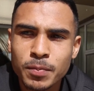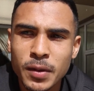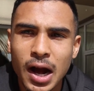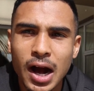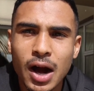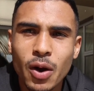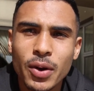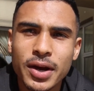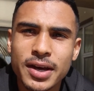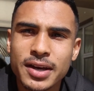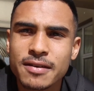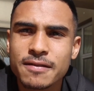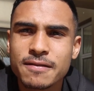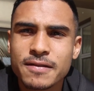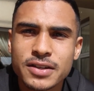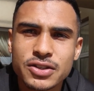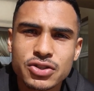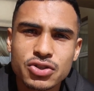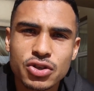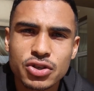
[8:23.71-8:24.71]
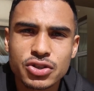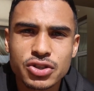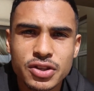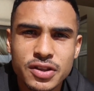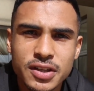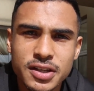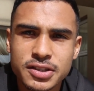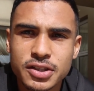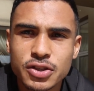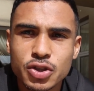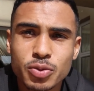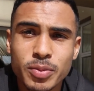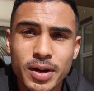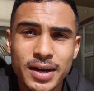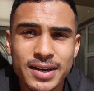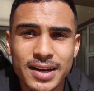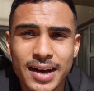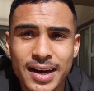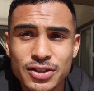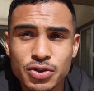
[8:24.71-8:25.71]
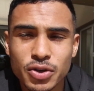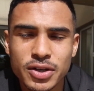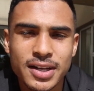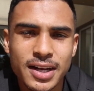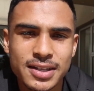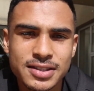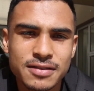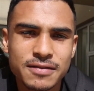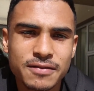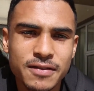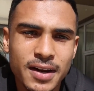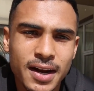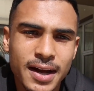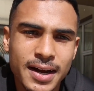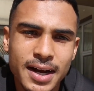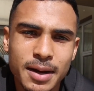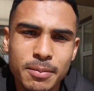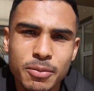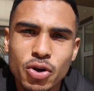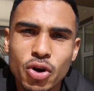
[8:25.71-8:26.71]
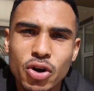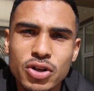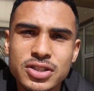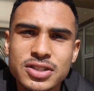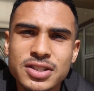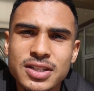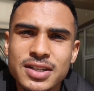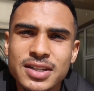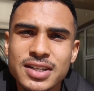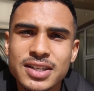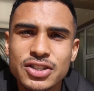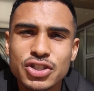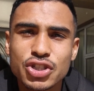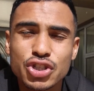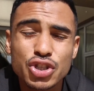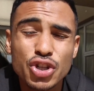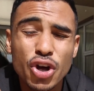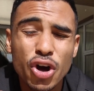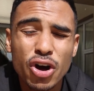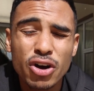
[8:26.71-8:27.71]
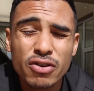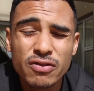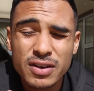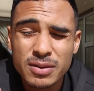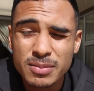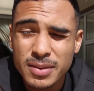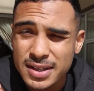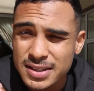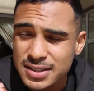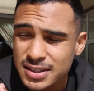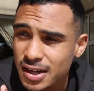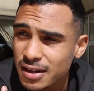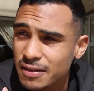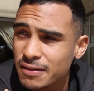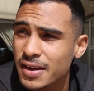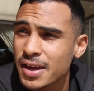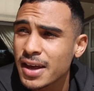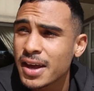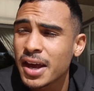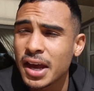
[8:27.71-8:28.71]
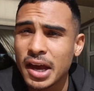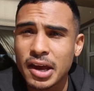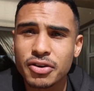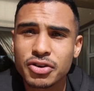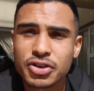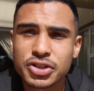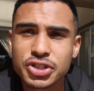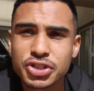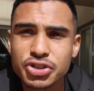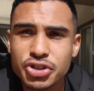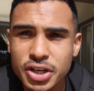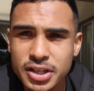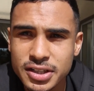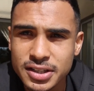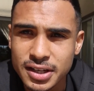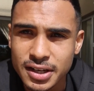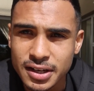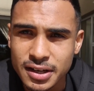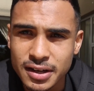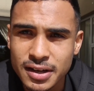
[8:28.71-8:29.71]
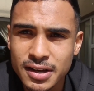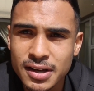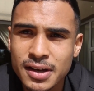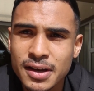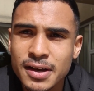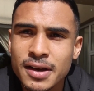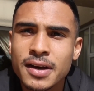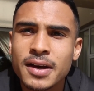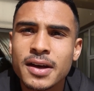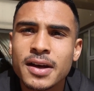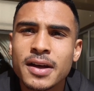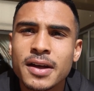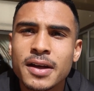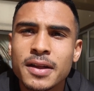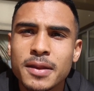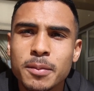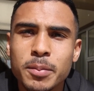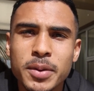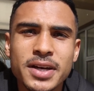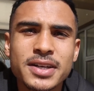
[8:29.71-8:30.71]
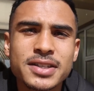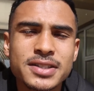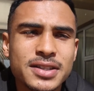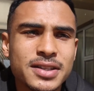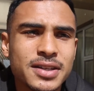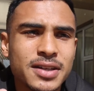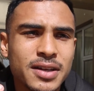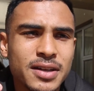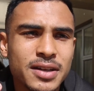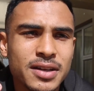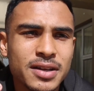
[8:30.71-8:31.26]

how I can fit certain things into my diet so it doesn't feel like I'm constantly starving myself and restricting. The biggest